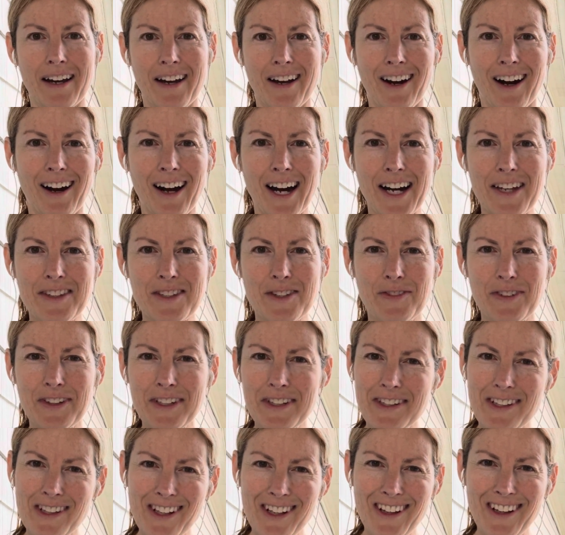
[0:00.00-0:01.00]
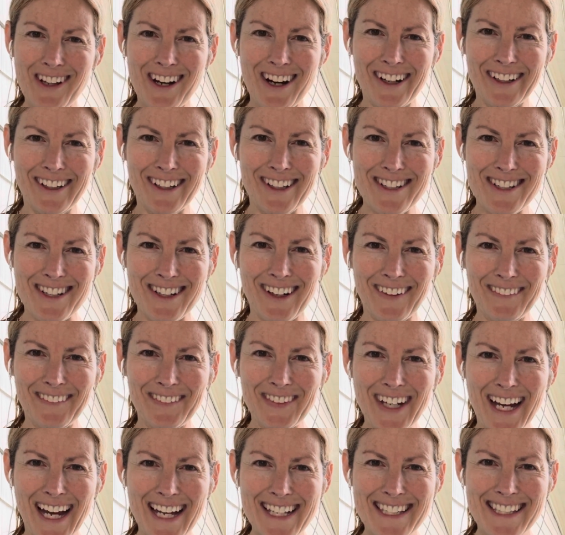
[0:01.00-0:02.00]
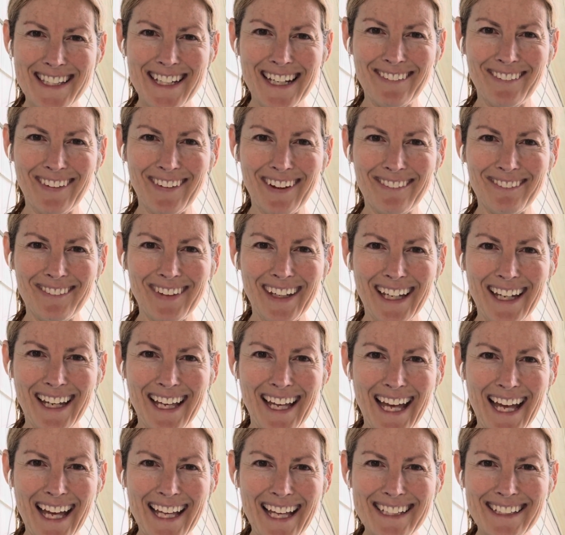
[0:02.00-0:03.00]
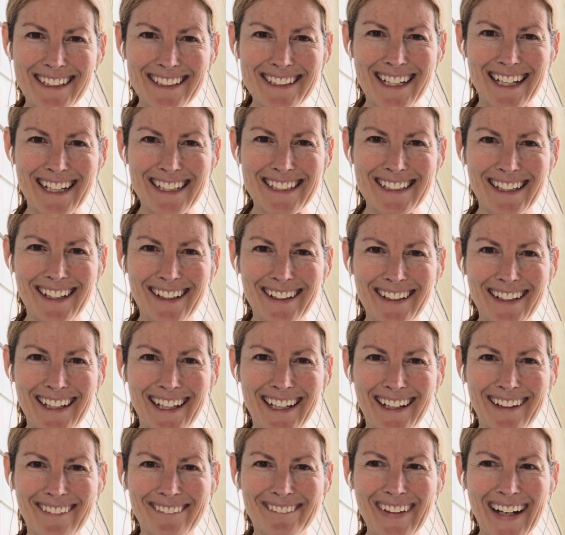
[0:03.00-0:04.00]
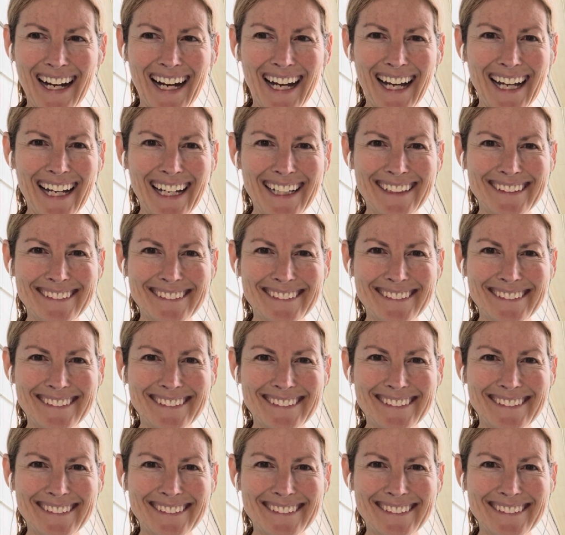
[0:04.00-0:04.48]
All right, this video is a little longer, so I hope you guys stayed with me, and I'll talk to y'all later. Bye.